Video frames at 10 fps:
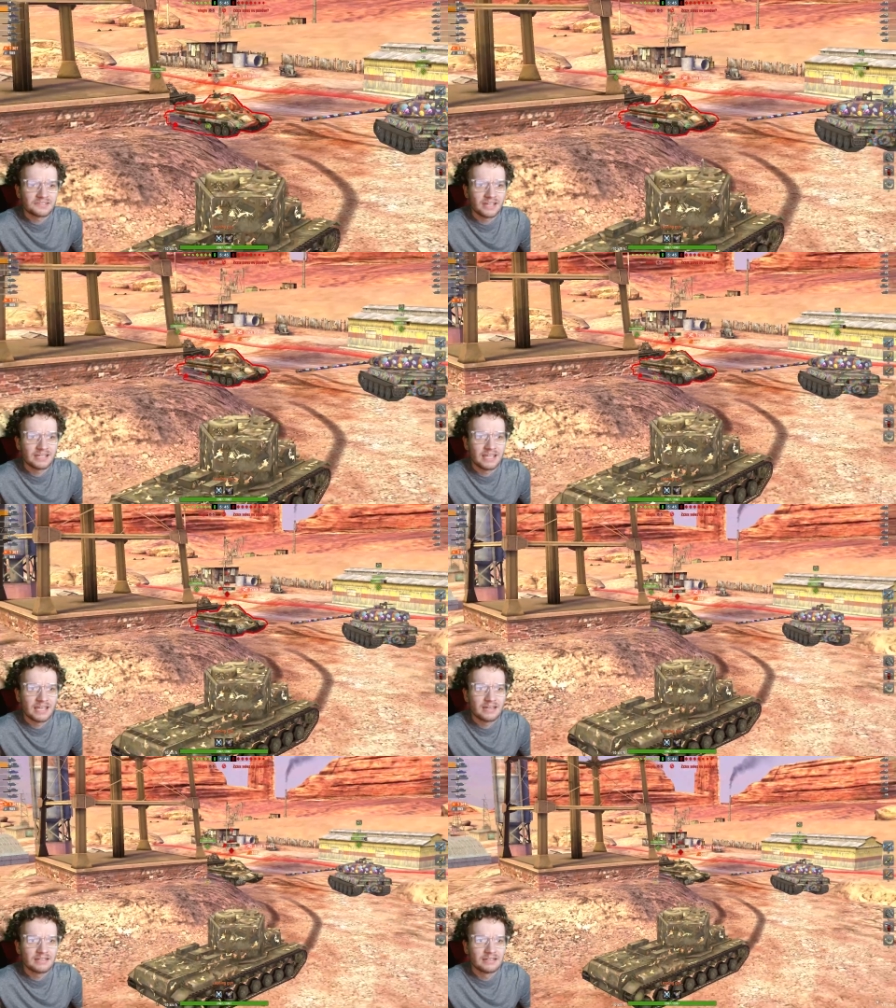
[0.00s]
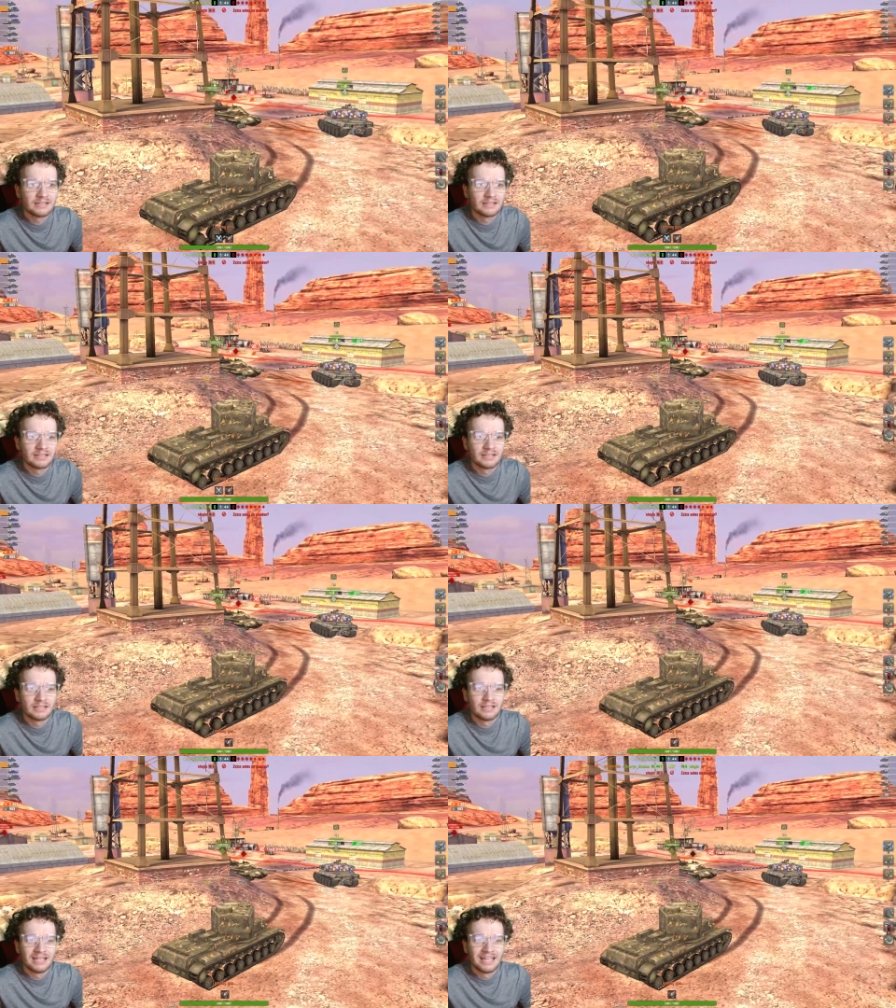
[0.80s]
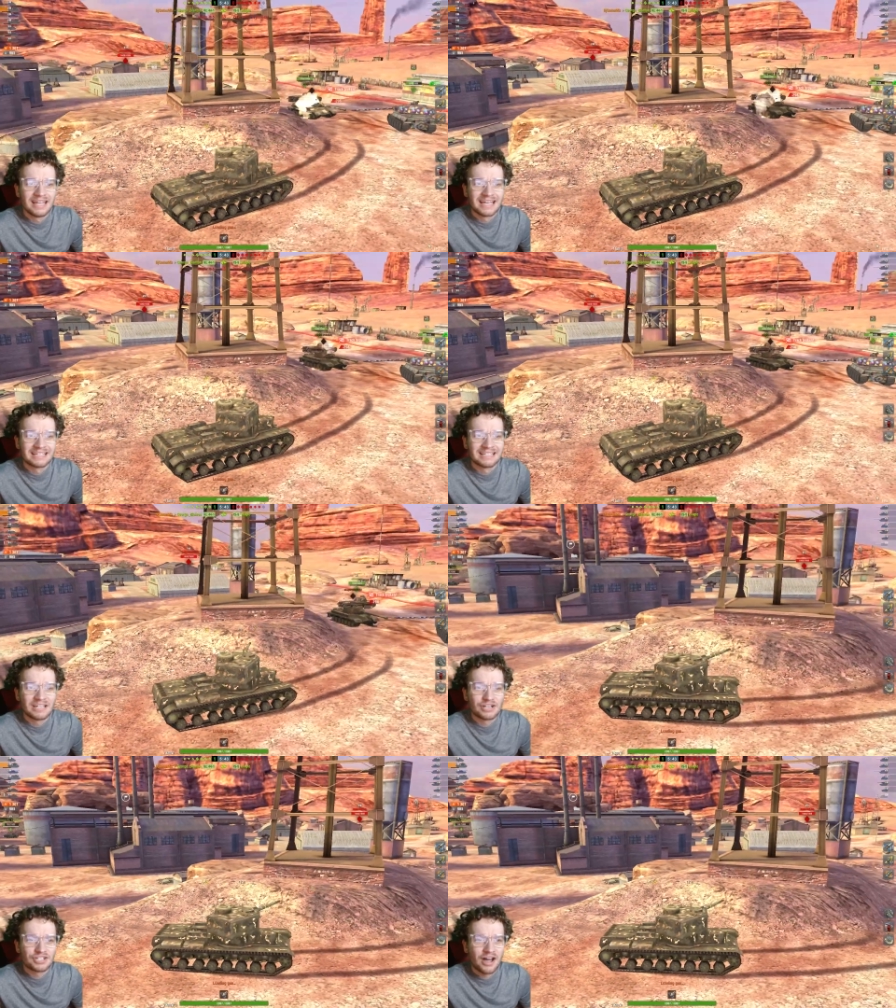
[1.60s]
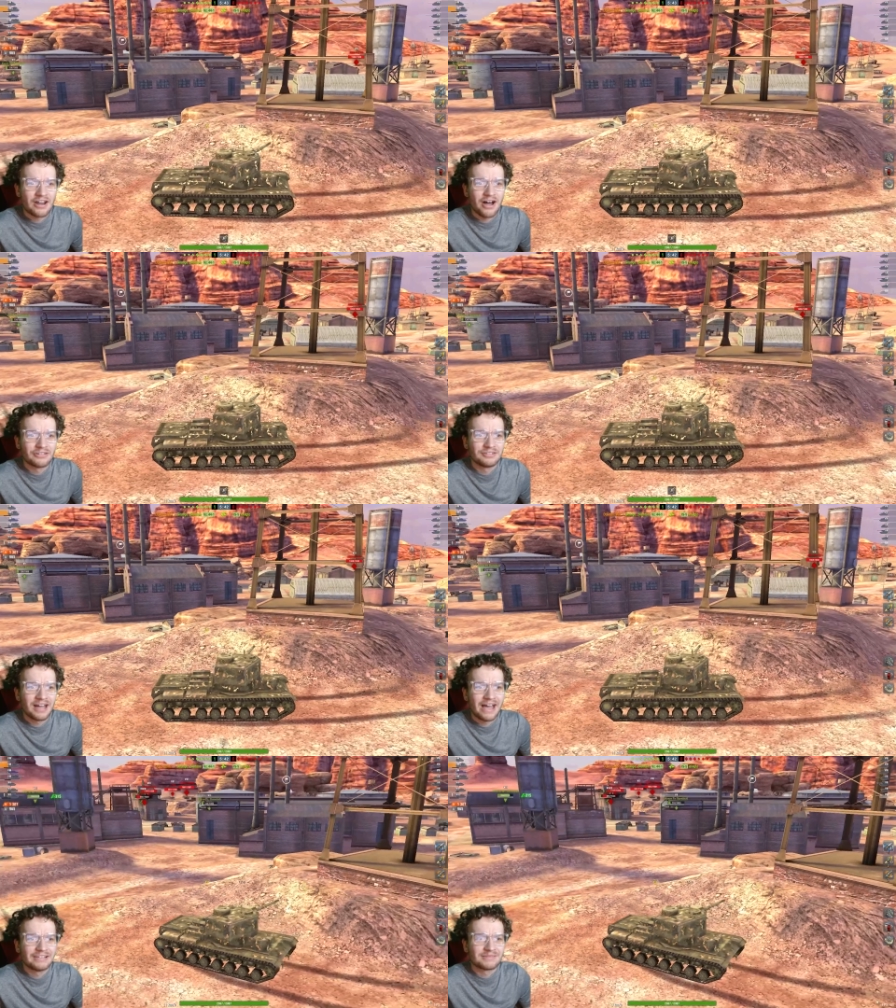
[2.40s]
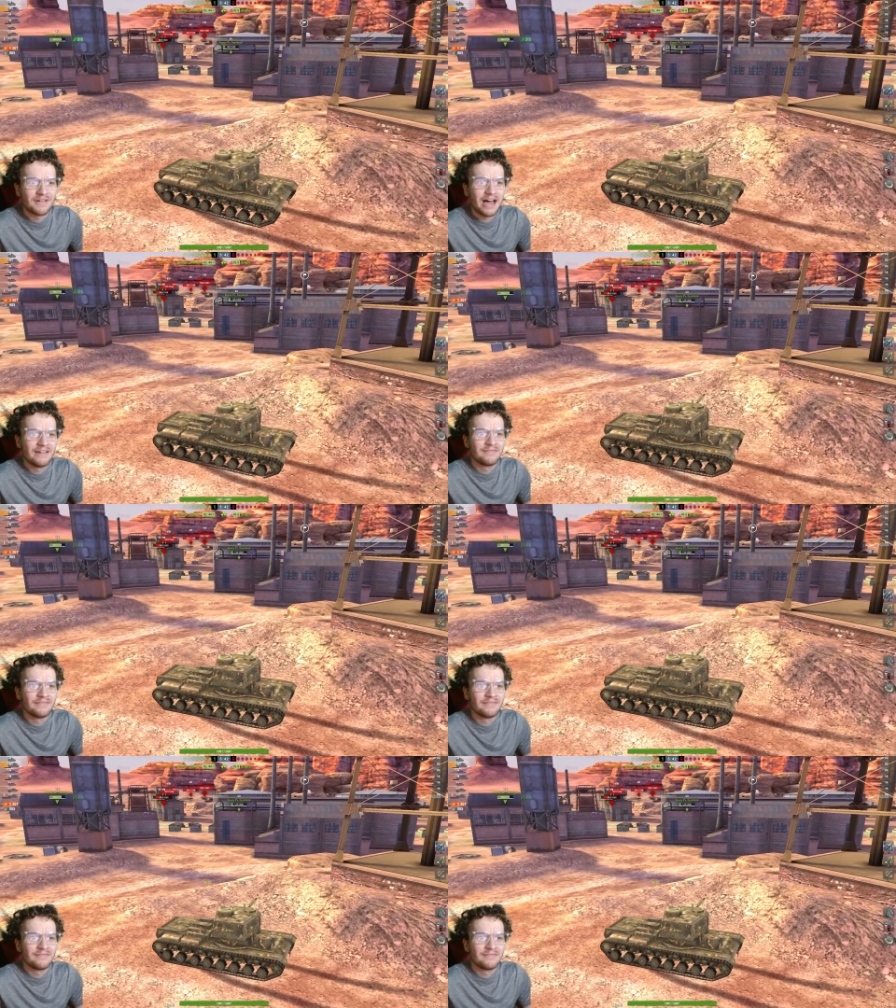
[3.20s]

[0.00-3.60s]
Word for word: I can. Get a shot onto the IS-5.